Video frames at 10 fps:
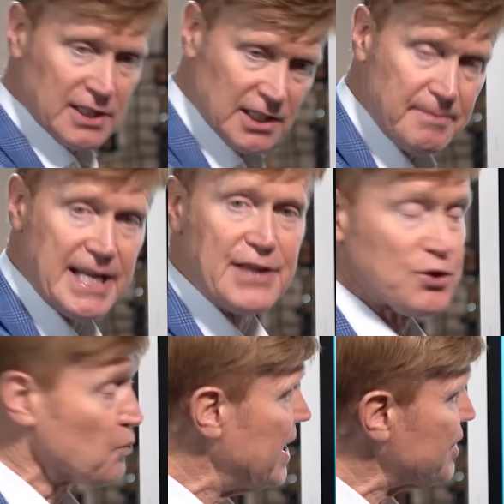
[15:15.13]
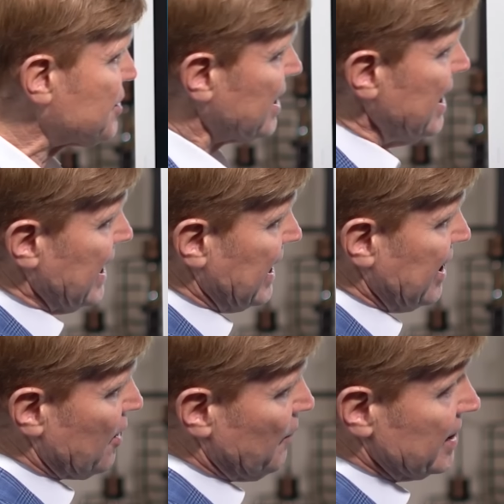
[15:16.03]
To eliminate the risk.
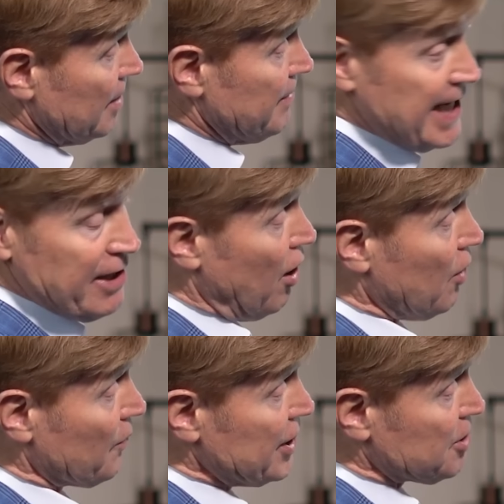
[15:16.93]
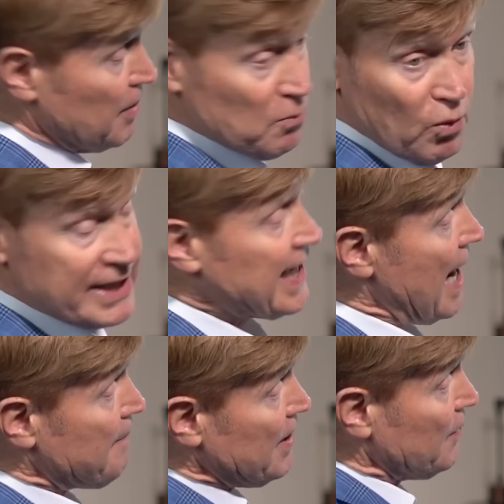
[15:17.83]
Here we eliminate all risk but 1
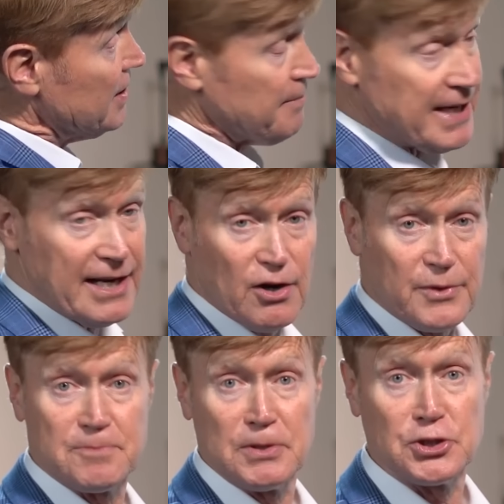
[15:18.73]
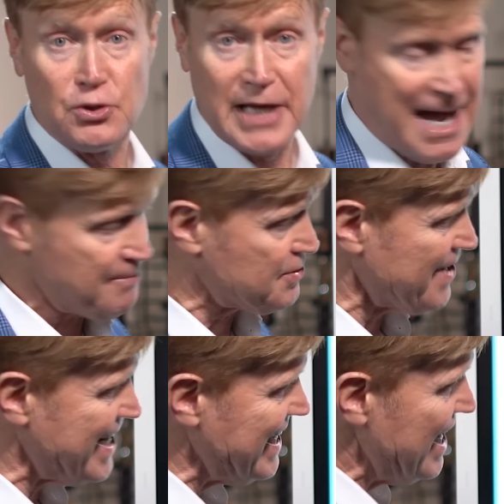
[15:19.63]
gap. Here we eliminate all risk but 2 gaps,
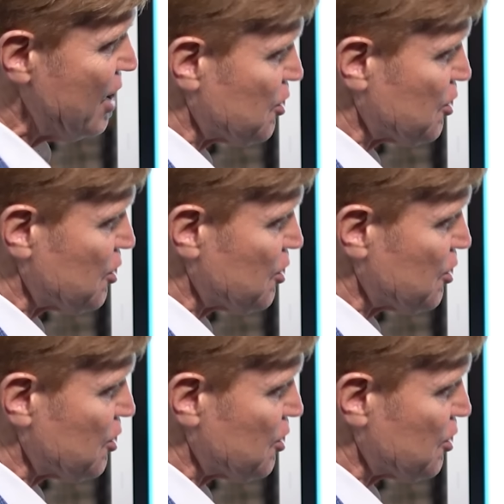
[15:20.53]
right?